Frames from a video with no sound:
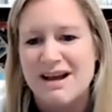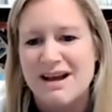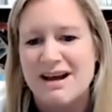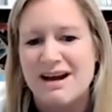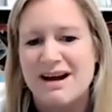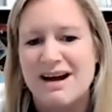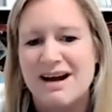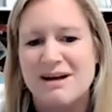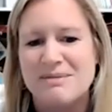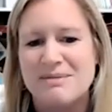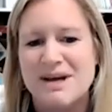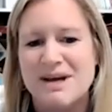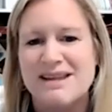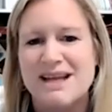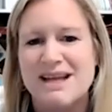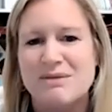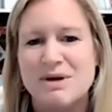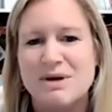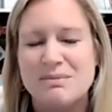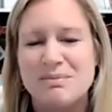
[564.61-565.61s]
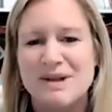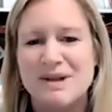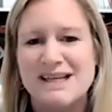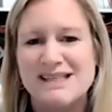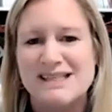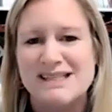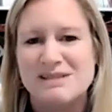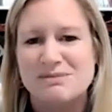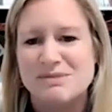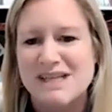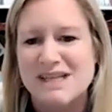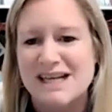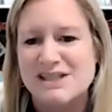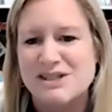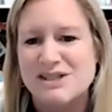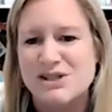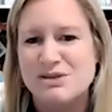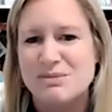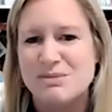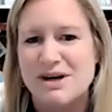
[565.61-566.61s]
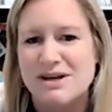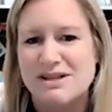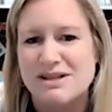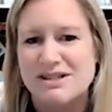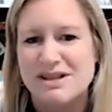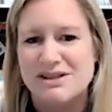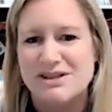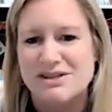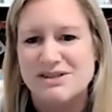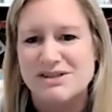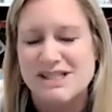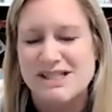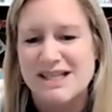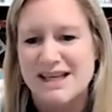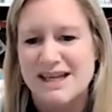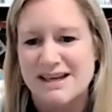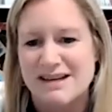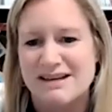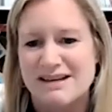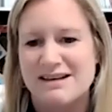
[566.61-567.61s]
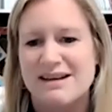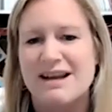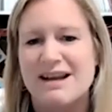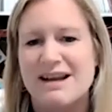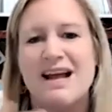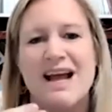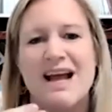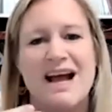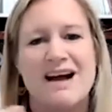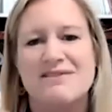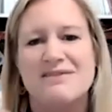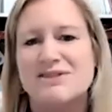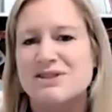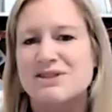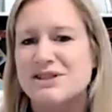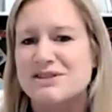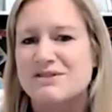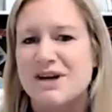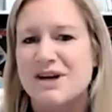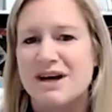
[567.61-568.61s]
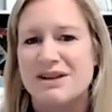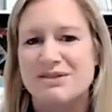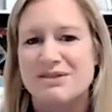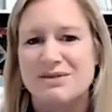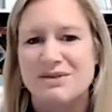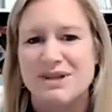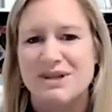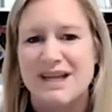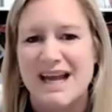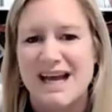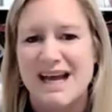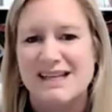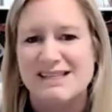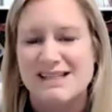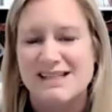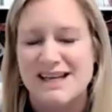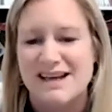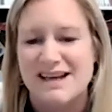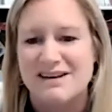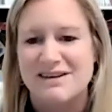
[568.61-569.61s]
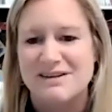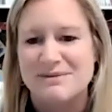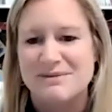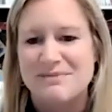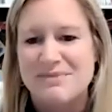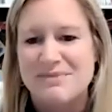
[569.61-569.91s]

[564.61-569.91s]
And then we place some tattoo marks on your skin after you've gone through the CAT scanner.